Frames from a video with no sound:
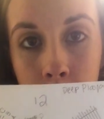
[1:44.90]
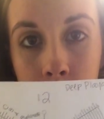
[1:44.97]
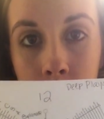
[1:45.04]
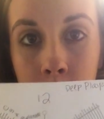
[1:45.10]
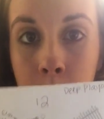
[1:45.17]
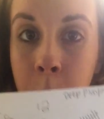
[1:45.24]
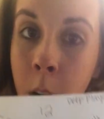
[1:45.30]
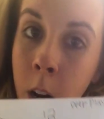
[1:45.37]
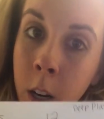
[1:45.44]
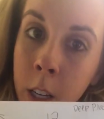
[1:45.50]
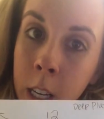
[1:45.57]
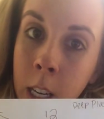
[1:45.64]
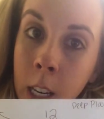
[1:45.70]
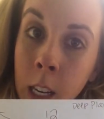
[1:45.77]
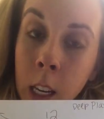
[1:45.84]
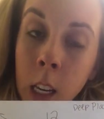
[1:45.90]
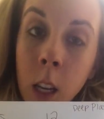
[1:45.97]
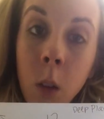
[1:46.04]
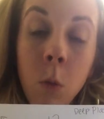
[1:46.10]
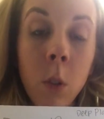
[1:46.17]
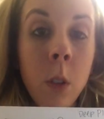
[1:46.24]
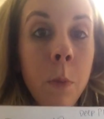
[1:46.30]
on where you're
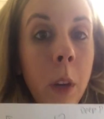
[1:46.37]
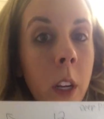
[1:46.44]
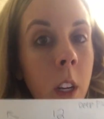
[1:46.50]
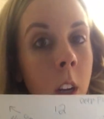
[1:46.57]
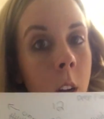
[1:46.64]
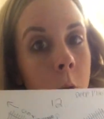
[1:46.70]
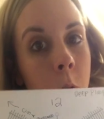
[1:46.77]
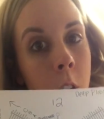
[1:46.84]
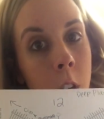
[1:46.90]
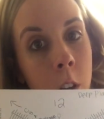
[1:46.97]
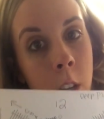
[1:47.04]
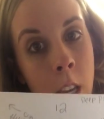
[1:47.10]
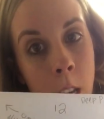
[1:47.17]
parking or depending on where your